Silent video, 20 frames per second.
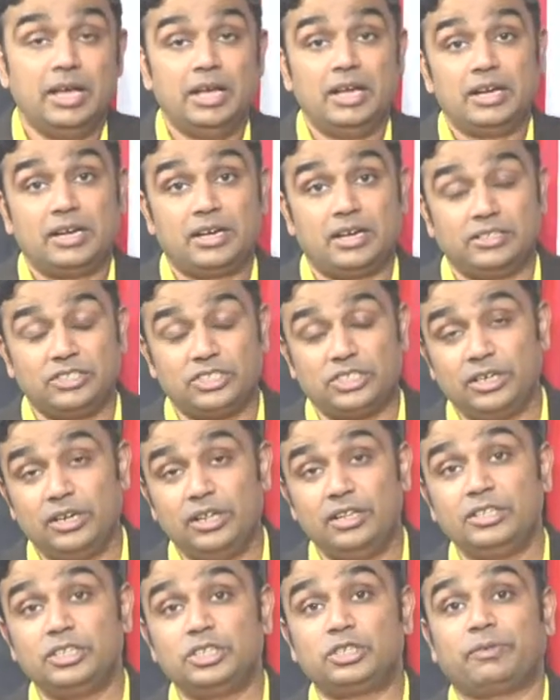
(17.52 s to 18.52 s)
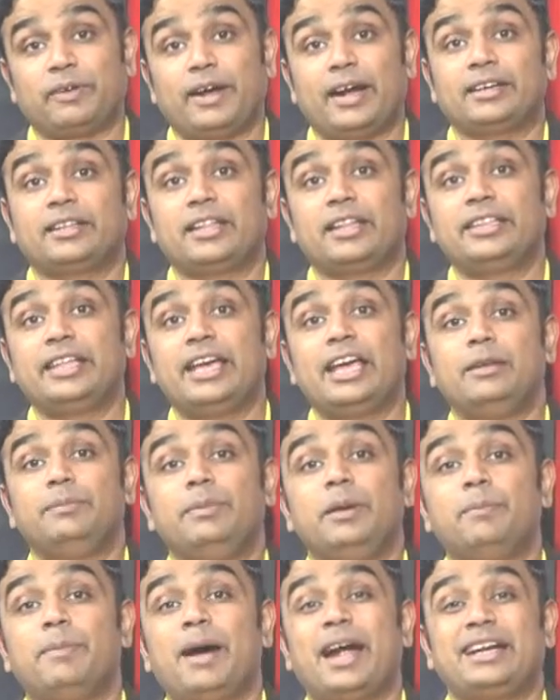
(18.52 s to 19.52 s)
Consider this fact that they'll
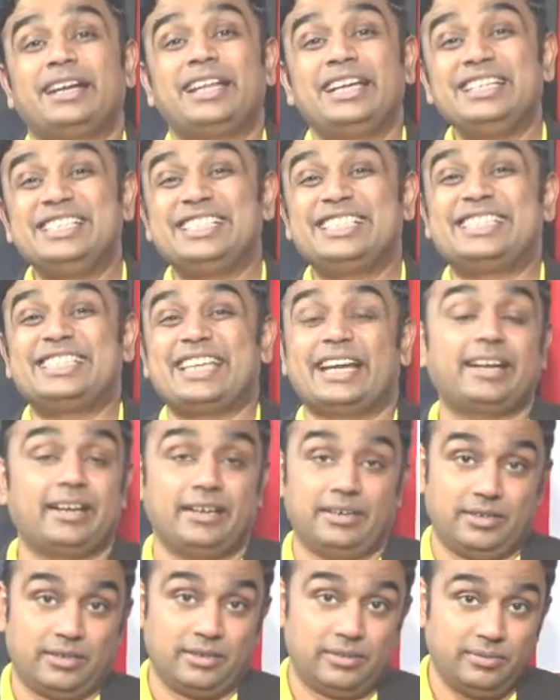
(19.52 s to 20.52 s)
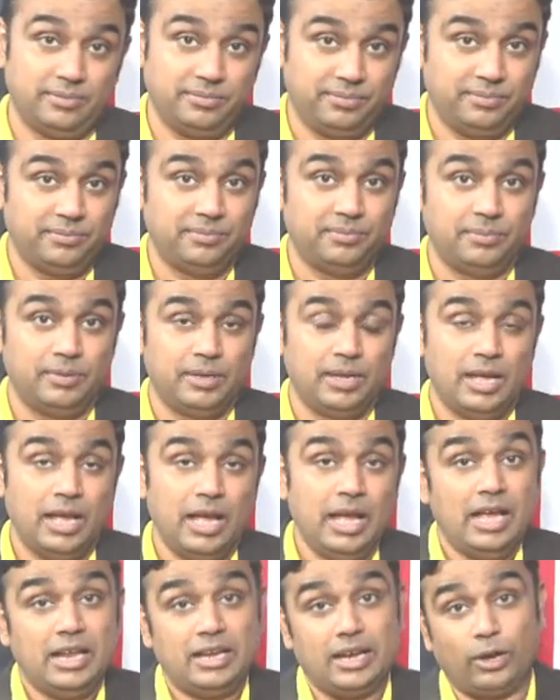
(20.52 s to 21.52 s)
be batting second.
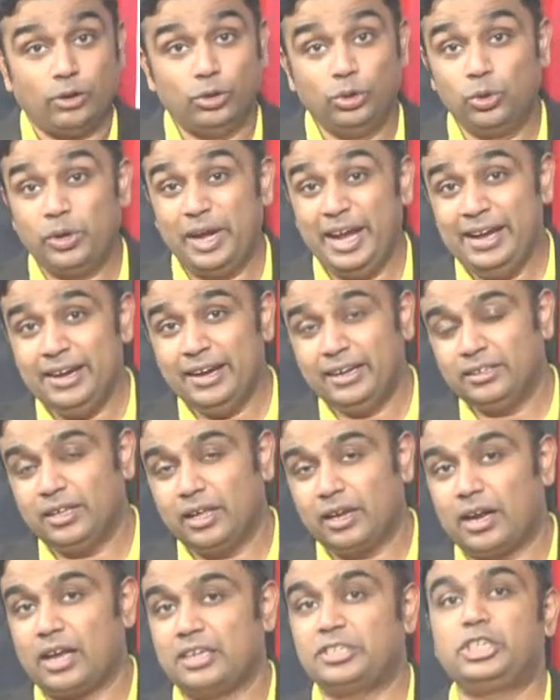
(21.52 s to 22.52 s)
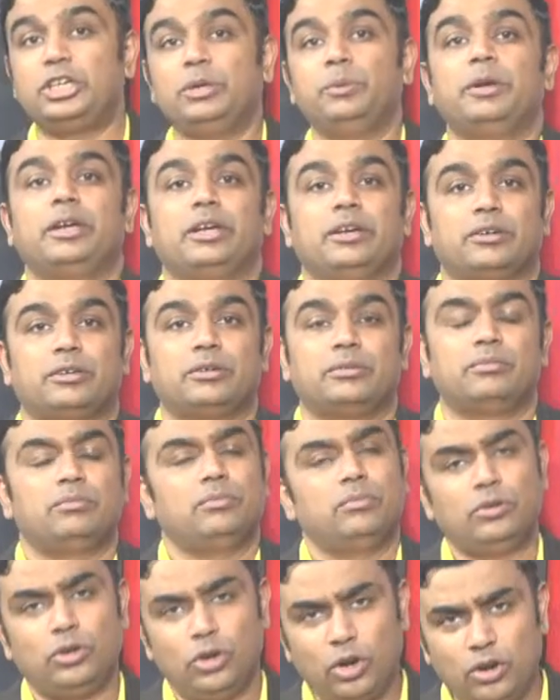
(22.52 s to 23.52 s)
Now, looking at the Ranchi wicket,
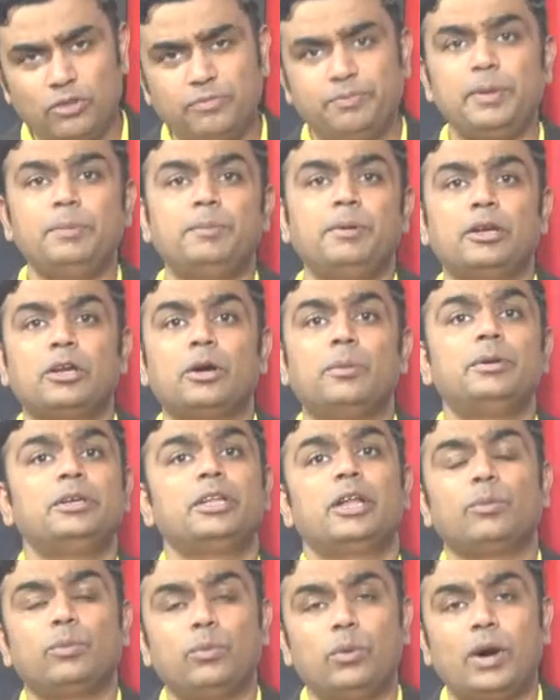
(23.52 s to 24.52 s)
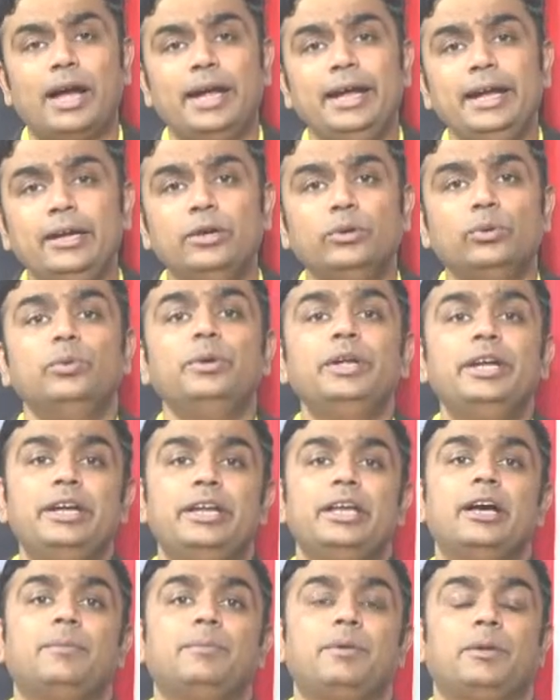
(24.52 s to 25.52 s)
a lot of people commented, why do
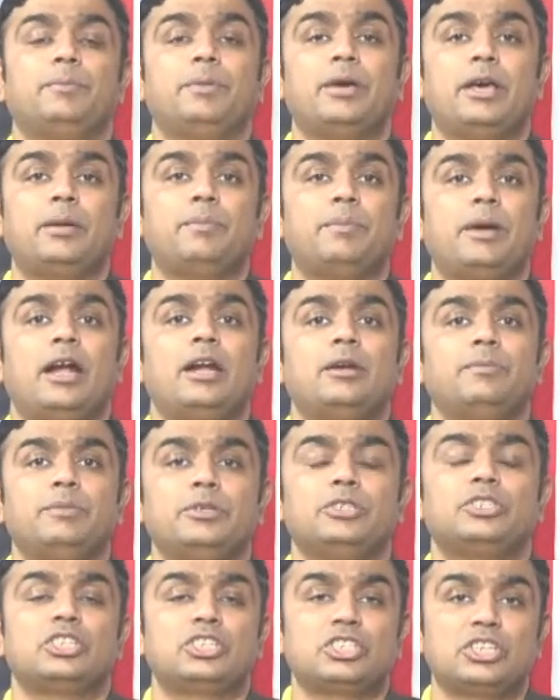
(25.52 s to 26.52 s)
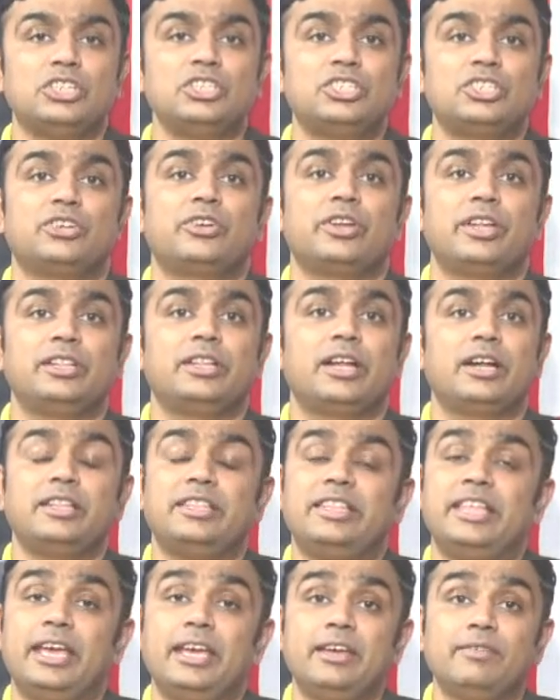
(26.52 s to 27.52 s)
India prepare bad pitches considering
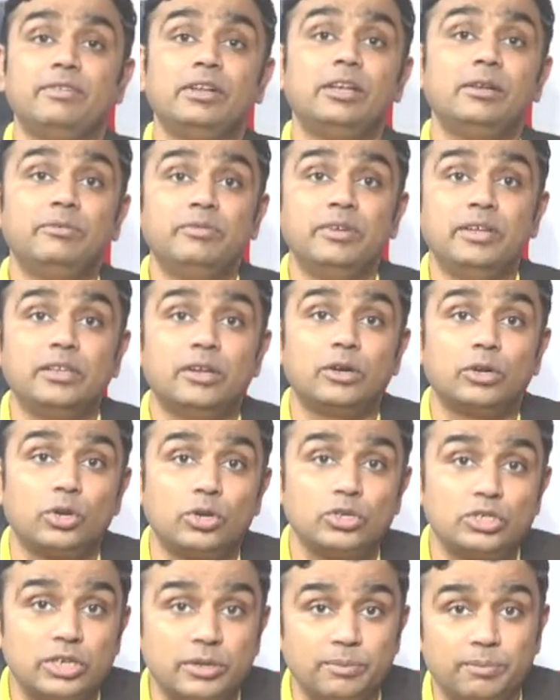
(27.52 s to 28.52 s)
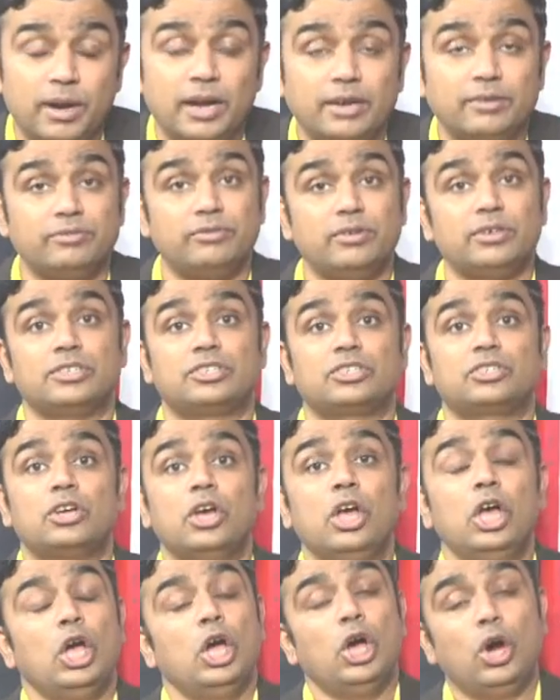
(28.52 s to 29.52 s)
that they will win the toss and bat first?
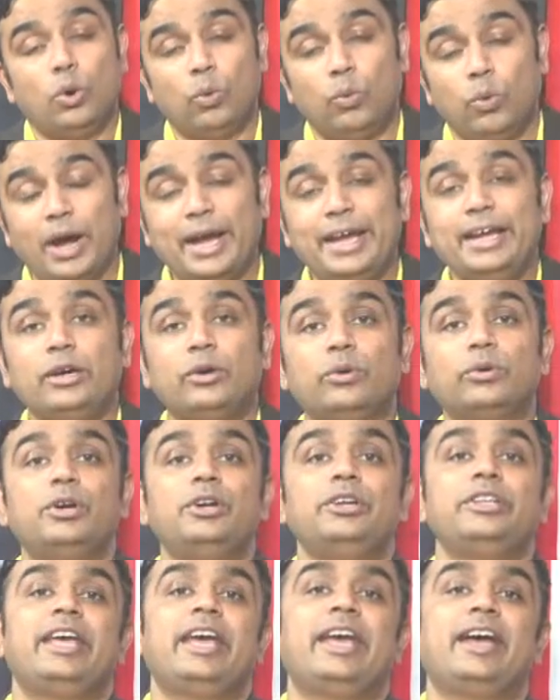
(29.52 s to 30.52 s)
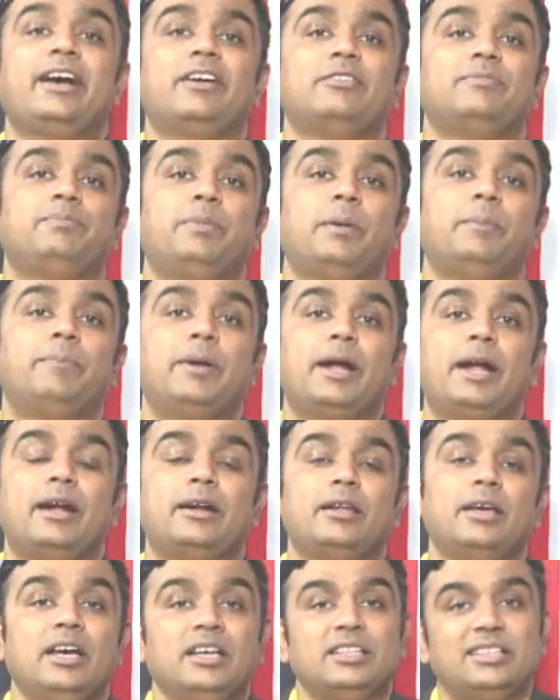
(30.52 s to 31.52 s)
Why couldn't they have
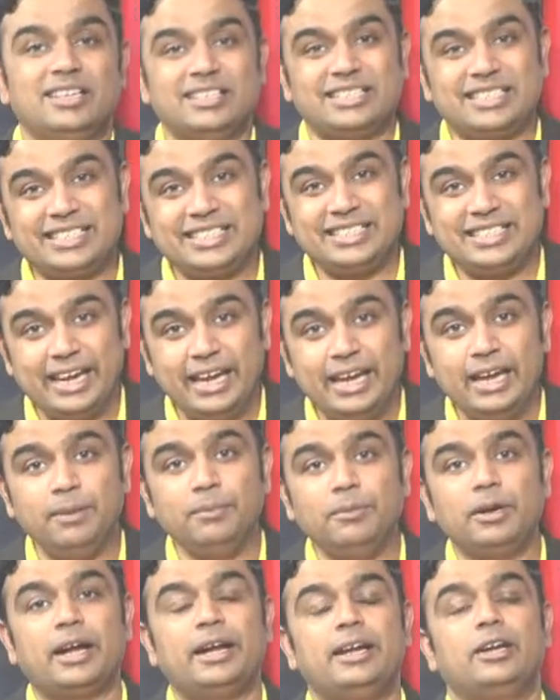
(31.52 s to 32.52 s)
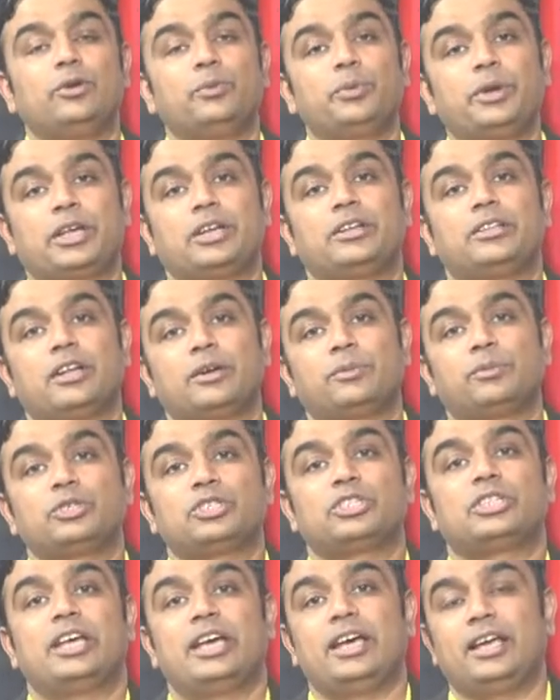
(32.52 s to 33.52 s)
prepared the same kind of wicket that
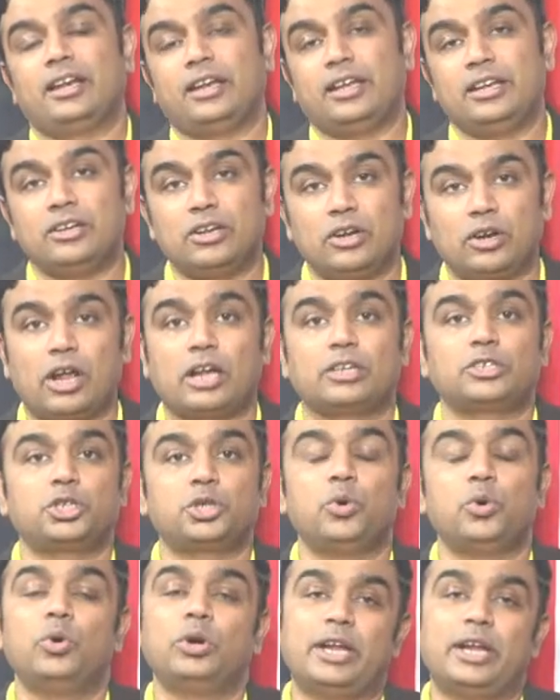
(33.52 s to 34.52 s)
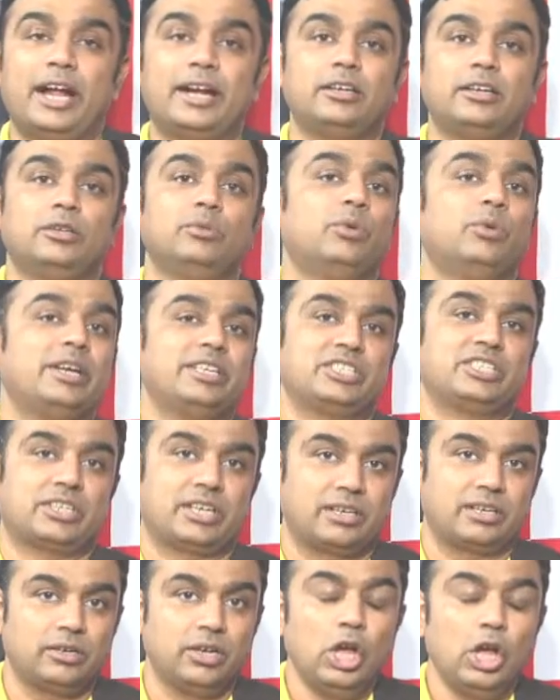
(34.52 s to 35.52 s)
was there in Rajkot and in
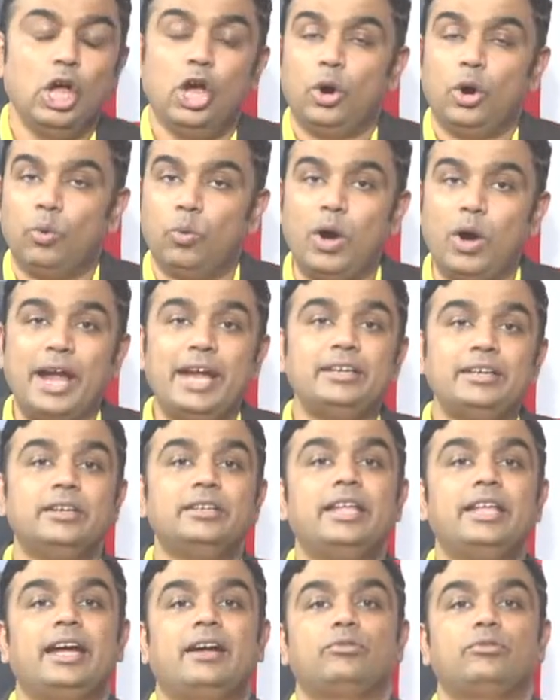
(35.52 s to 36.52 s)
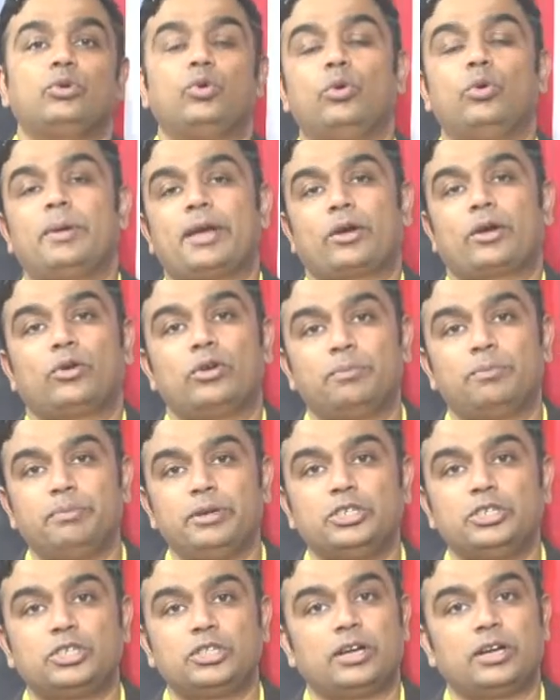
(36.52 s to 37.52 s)
Vizag? Why did they have to go back on a
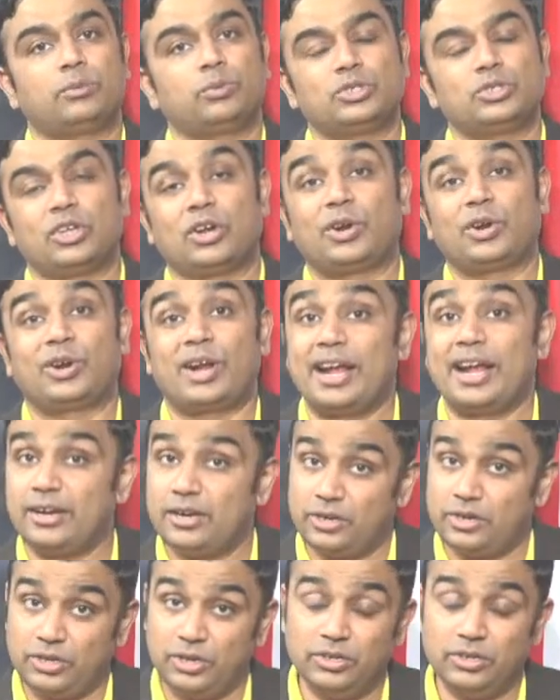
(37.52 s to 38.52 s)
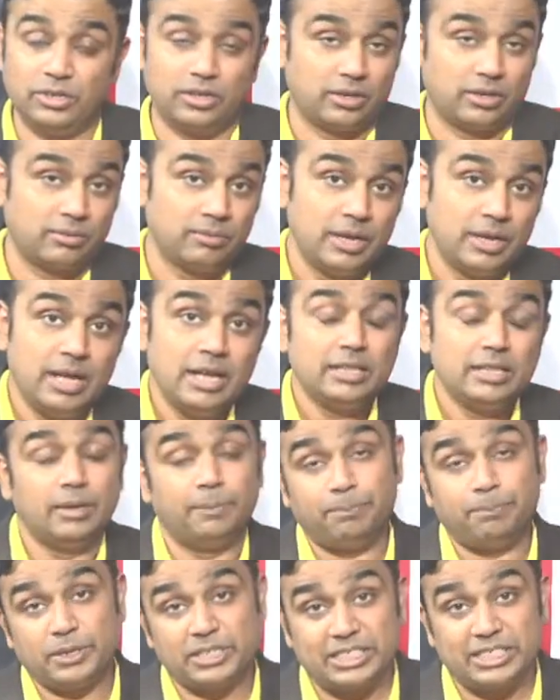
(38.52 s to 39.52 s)
pitch that was a rank turner? The
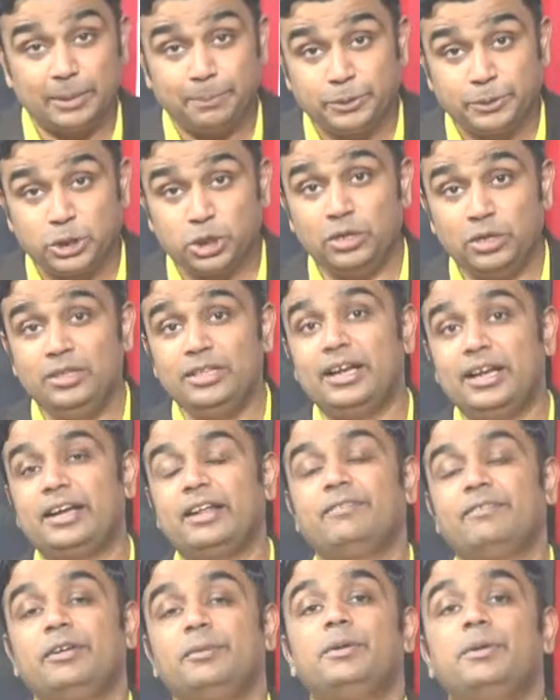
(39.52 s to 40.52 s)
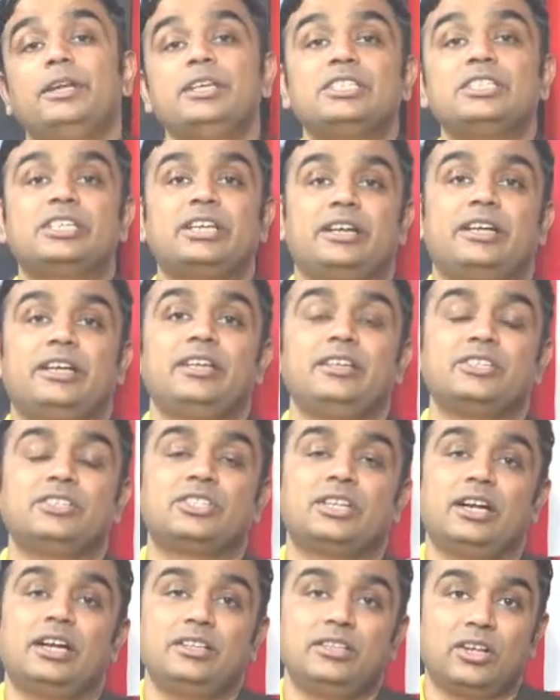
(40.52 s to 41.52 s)
perception that everybody is getting is
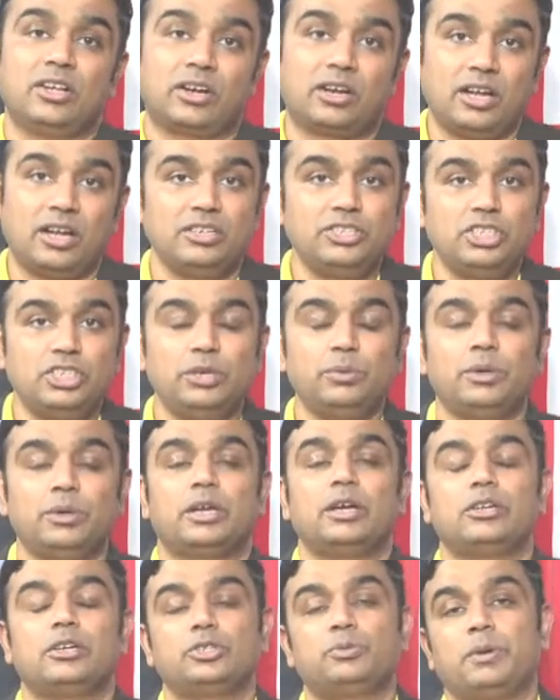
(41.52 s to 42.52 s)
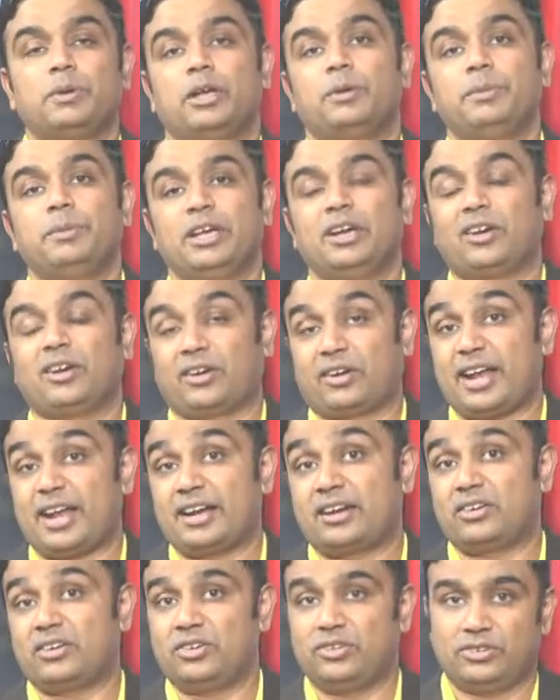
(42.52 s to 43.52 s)
that the Ranchi wicket is becoming a
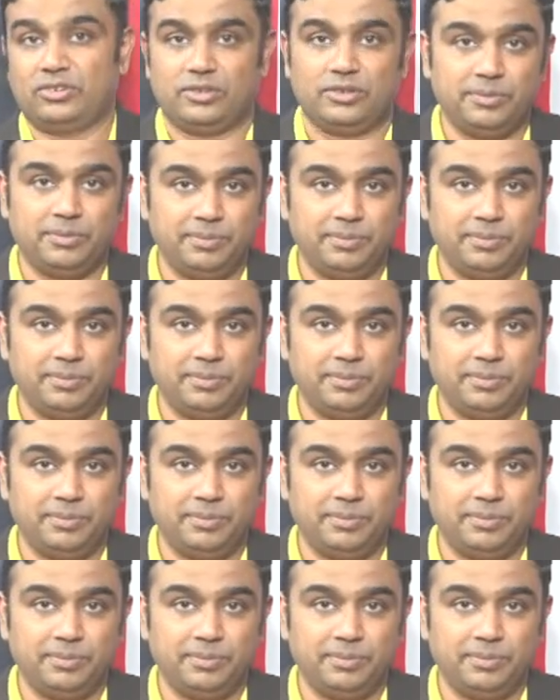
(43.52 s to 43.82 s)
rank turner.